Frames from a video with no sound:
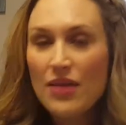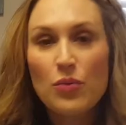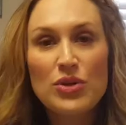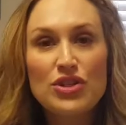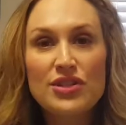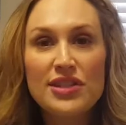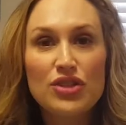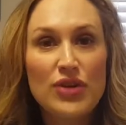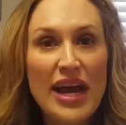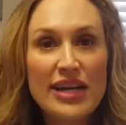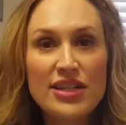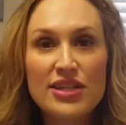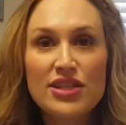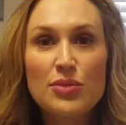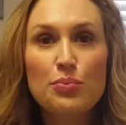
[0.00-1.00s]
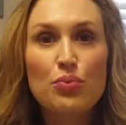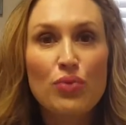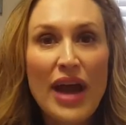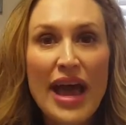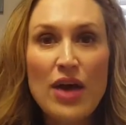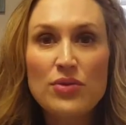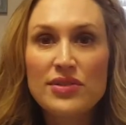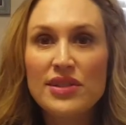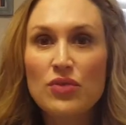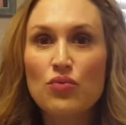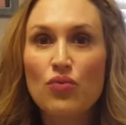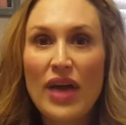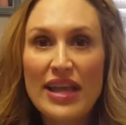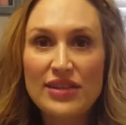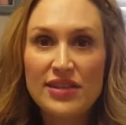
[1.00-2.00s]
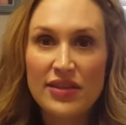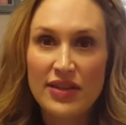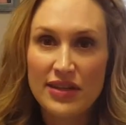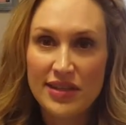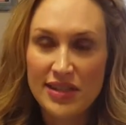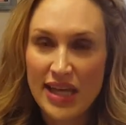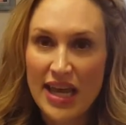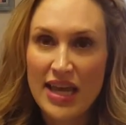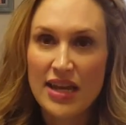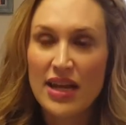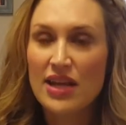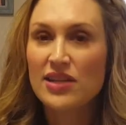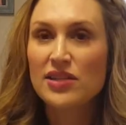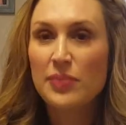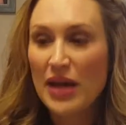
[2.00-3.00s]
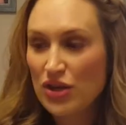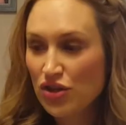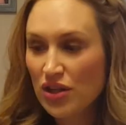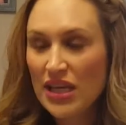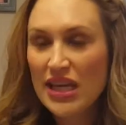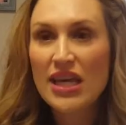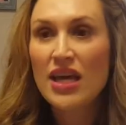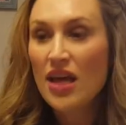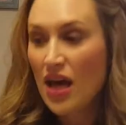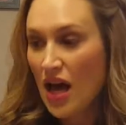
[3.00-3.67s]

which is attracted to browns and reds in the skin, and especially